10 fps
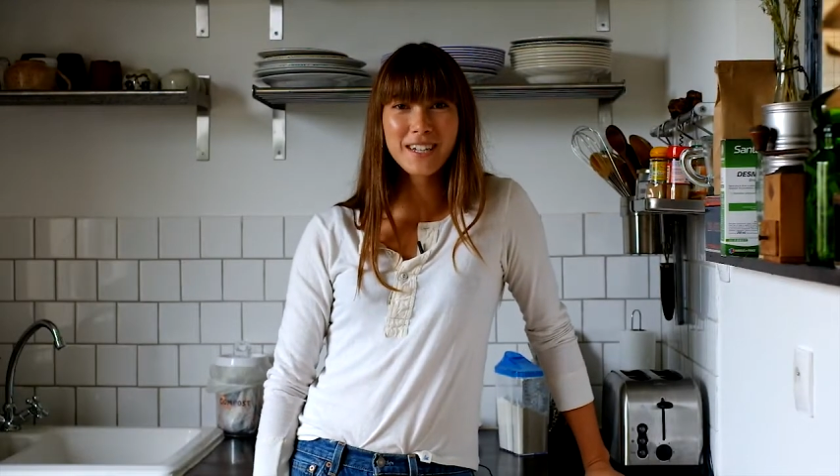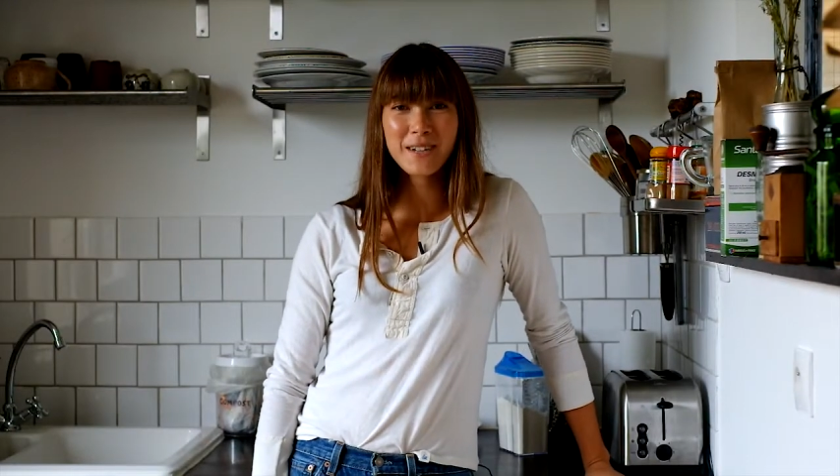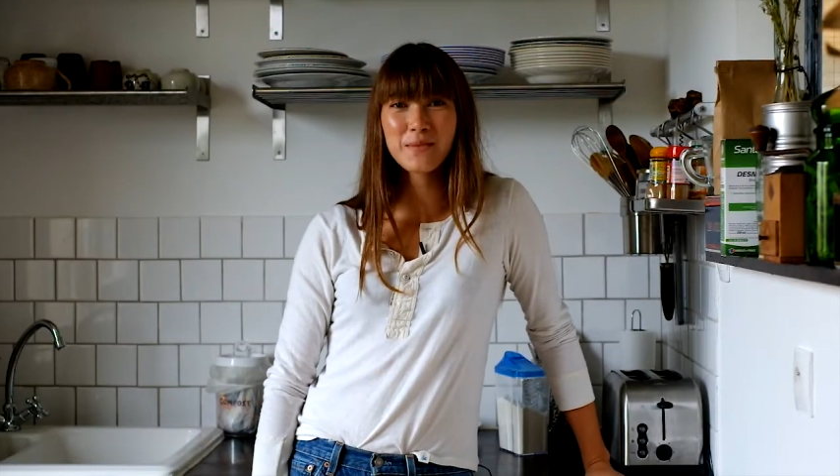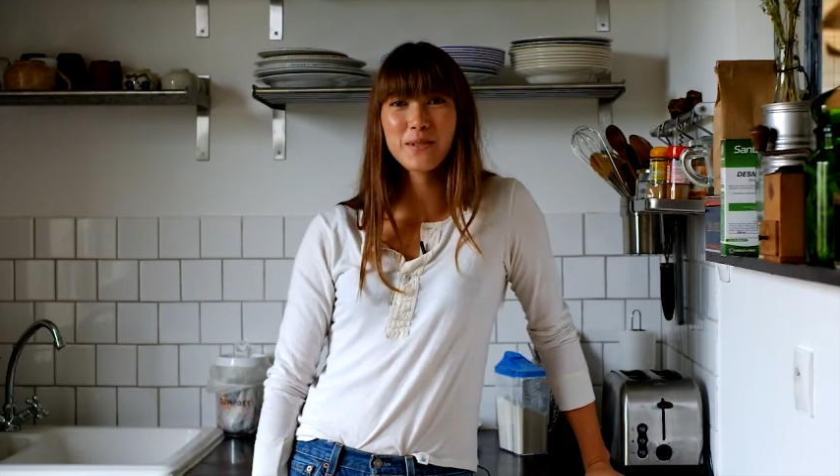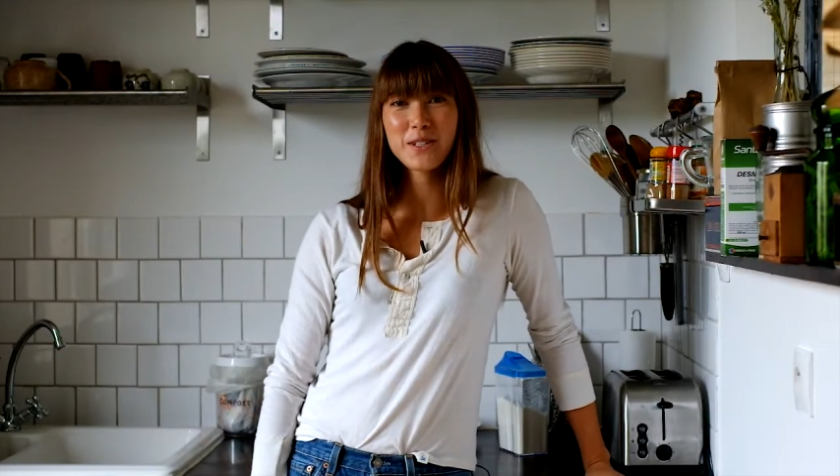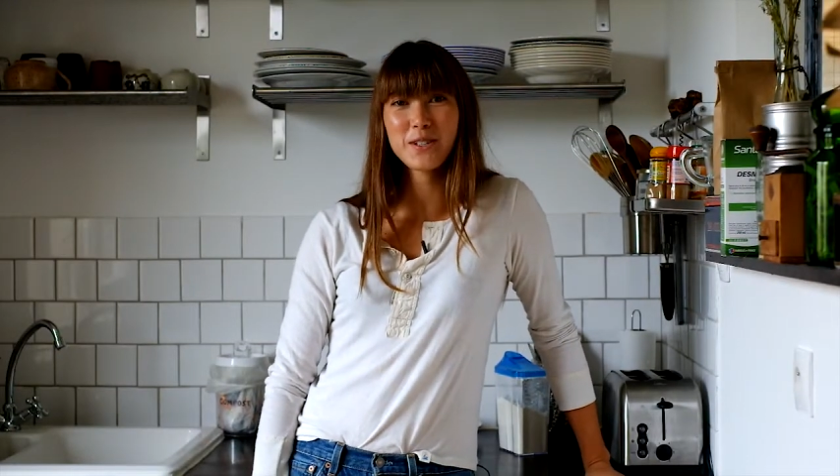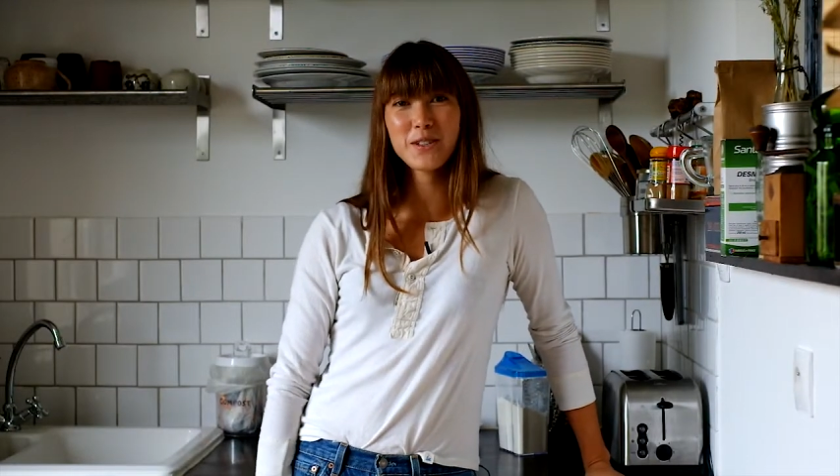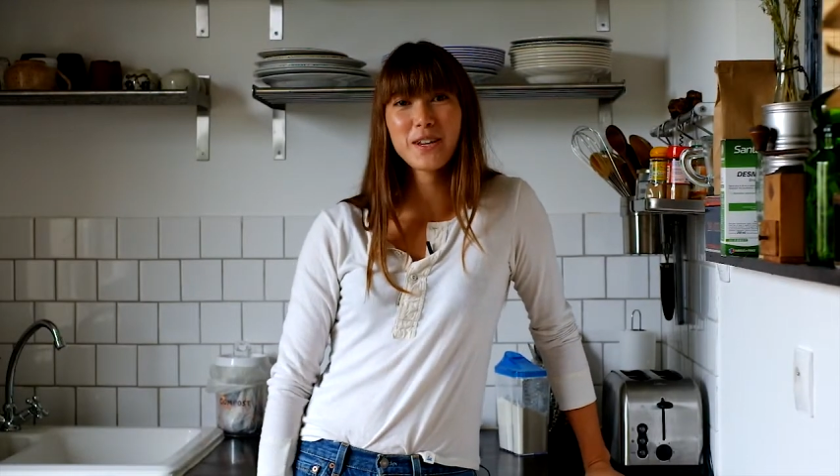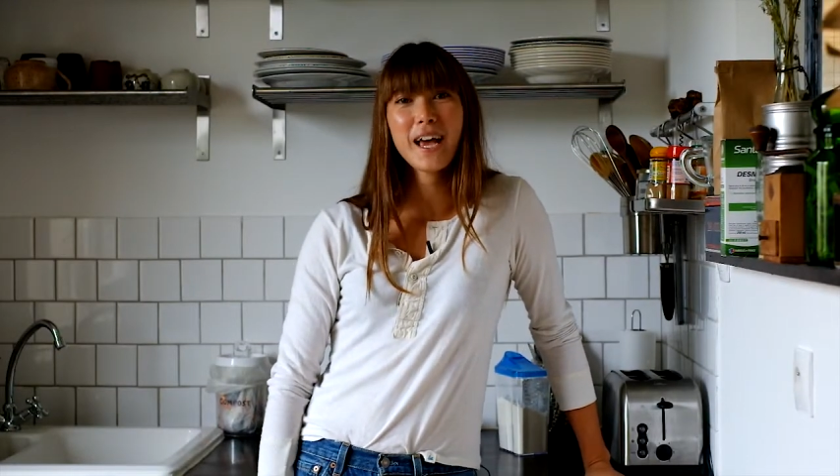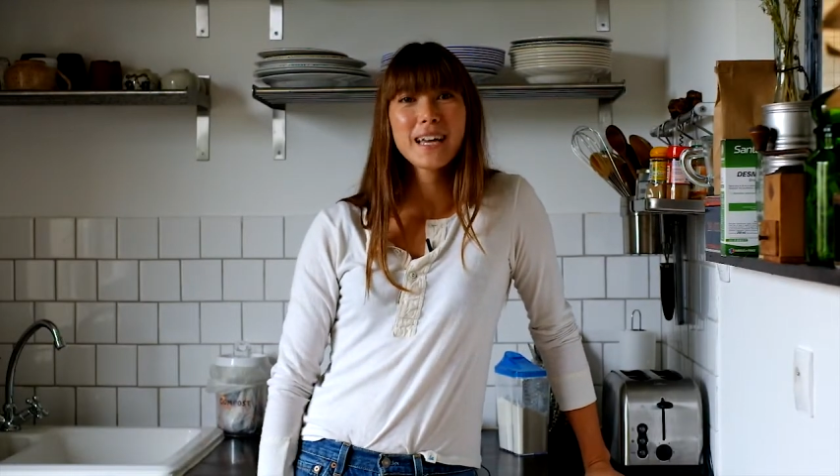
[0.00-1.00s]
welcome
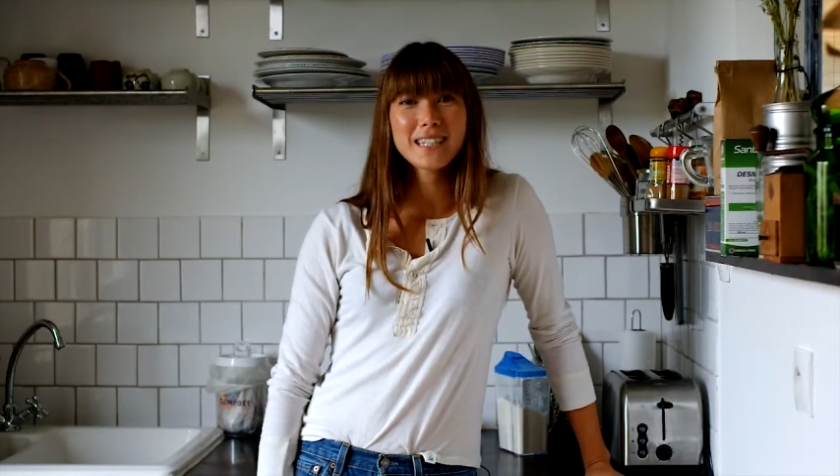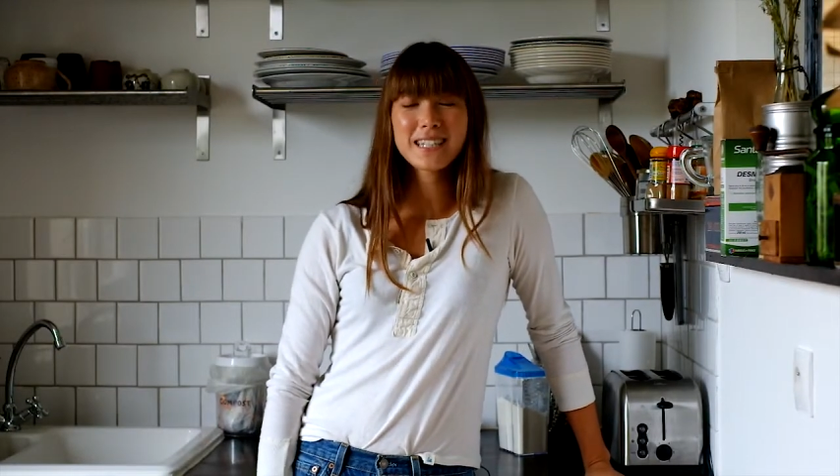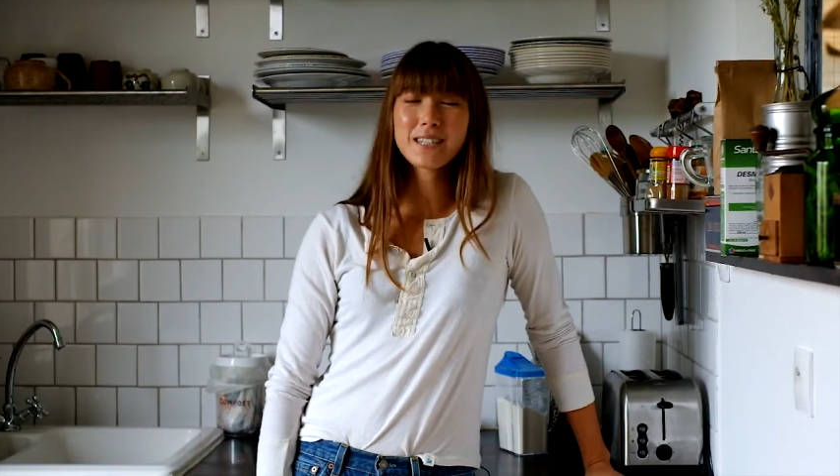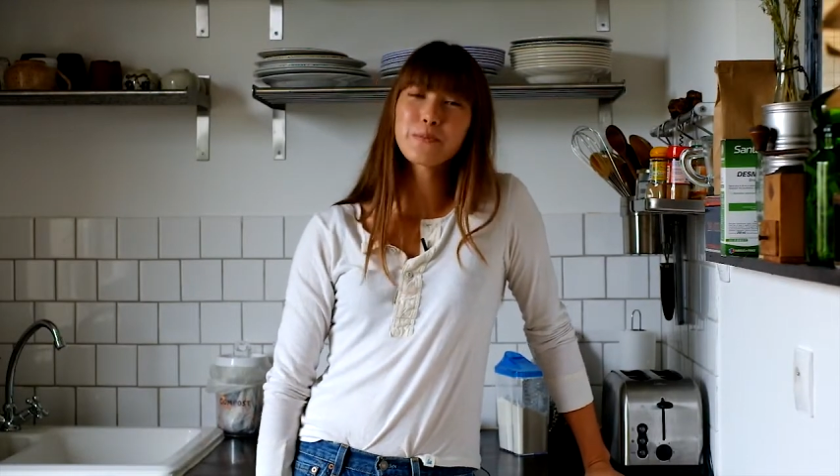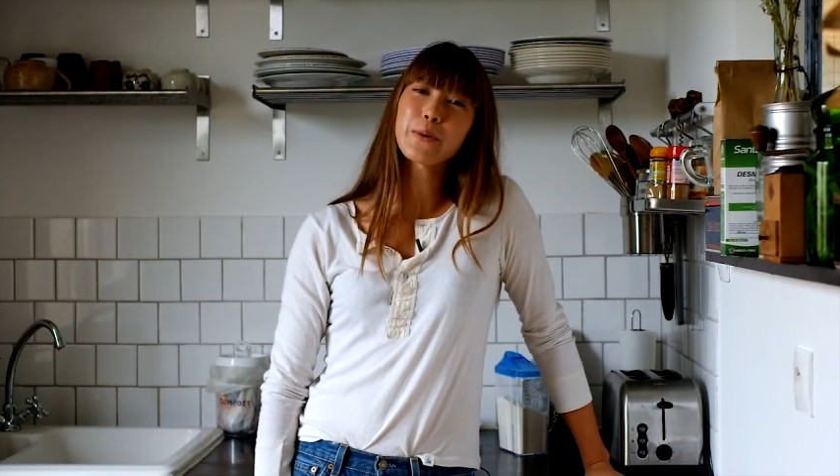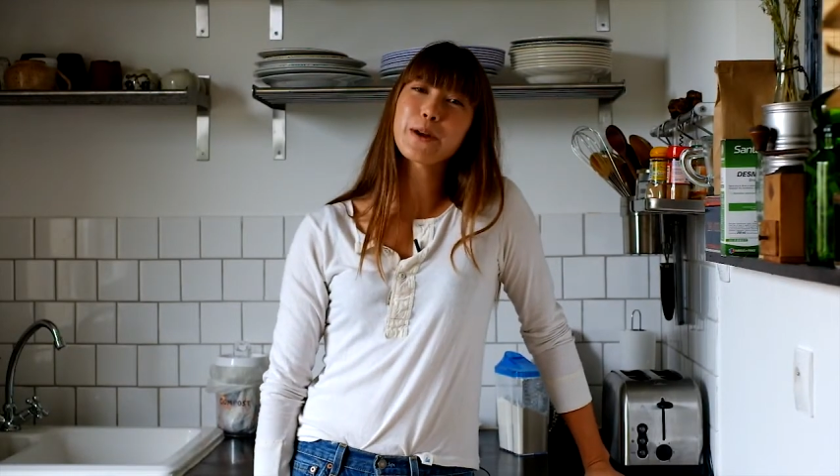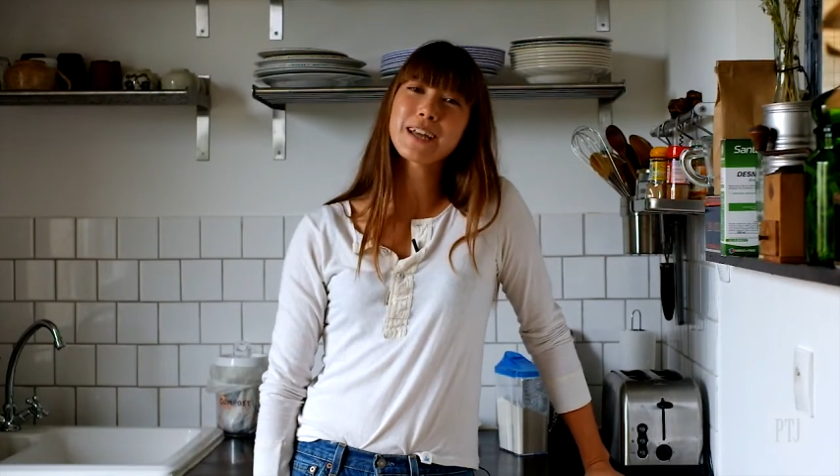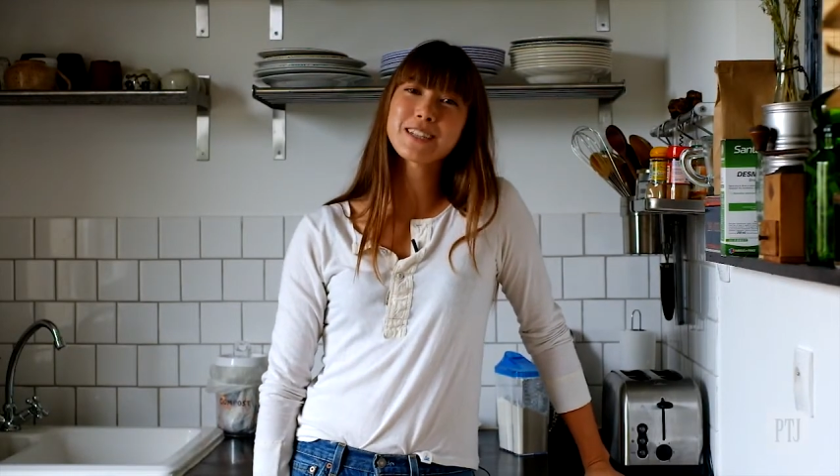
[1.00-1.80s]
to this